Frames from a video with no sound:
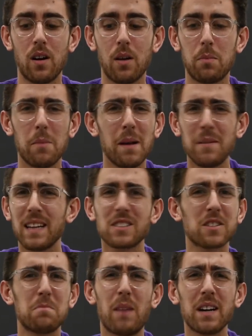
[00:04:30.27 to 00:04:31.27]
But maybe that
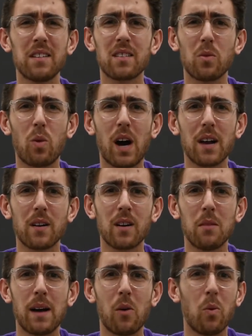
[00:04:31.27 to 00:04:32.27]
just muddies the water
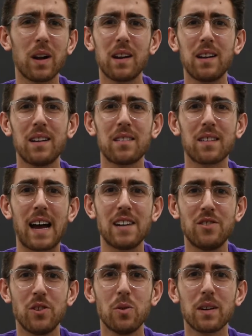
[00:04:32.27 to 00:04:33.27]
about what it is I
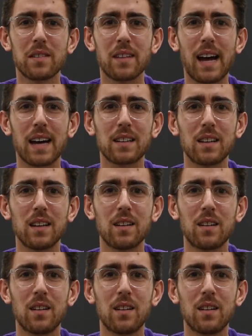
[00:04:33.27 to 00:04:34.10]
do exactly.